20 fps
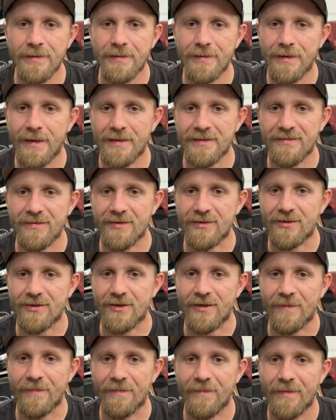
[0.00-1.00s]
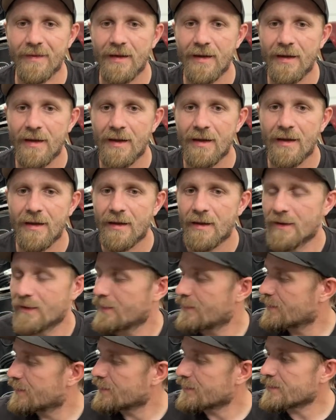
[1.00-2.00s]
Yes, for sure.
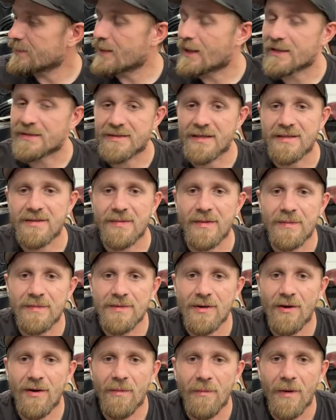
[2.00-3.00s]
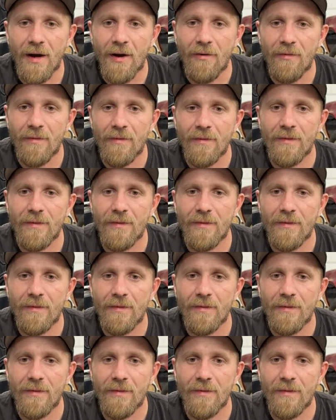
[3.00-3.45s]
Yes, that's what I'm talking about.